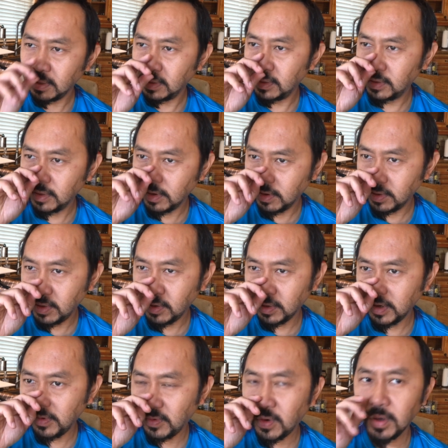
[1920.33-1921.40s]
You're the only
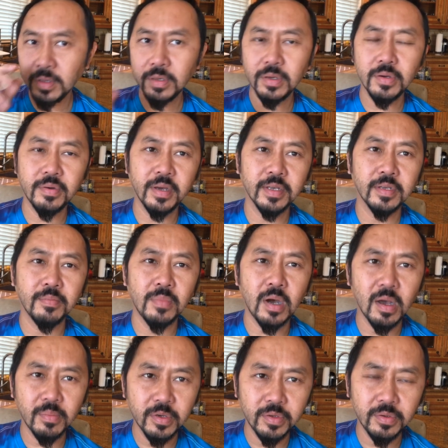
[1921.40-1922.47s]
one who has a mom
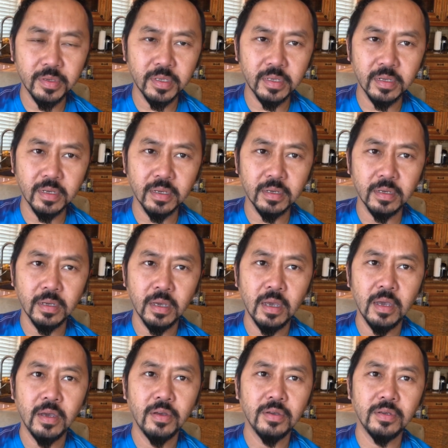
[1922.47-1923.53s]
who is sick?
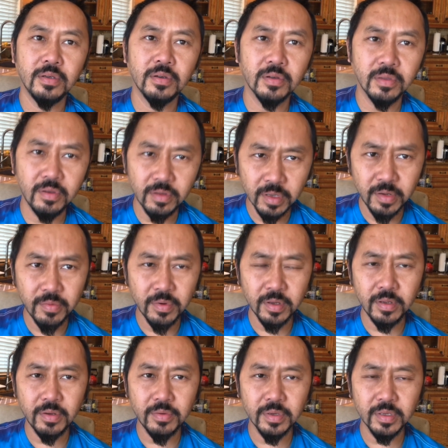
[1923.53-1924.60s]
You're the only one
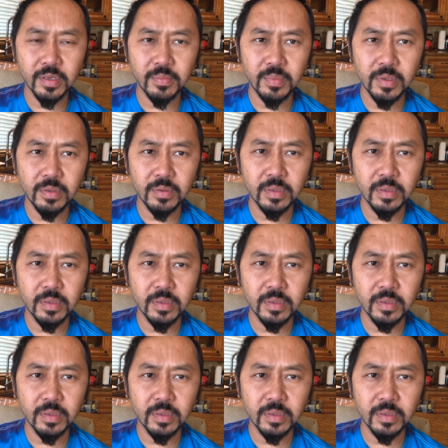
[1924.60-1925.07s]
who was abused?